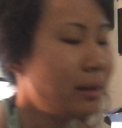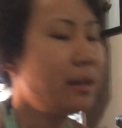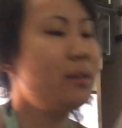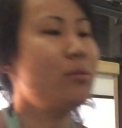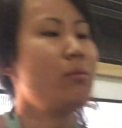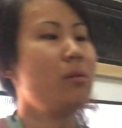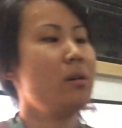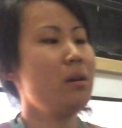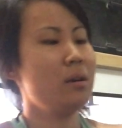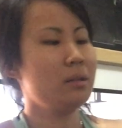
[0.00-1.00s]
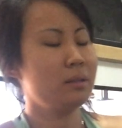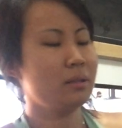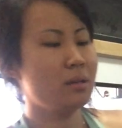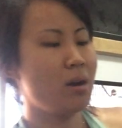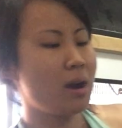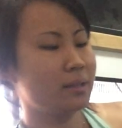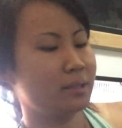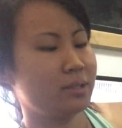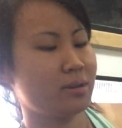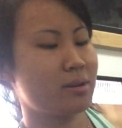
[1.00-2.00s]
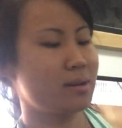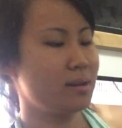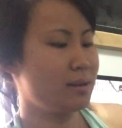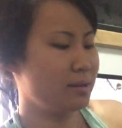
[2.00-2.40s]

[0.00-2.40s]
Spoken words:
Can you? Not, sir.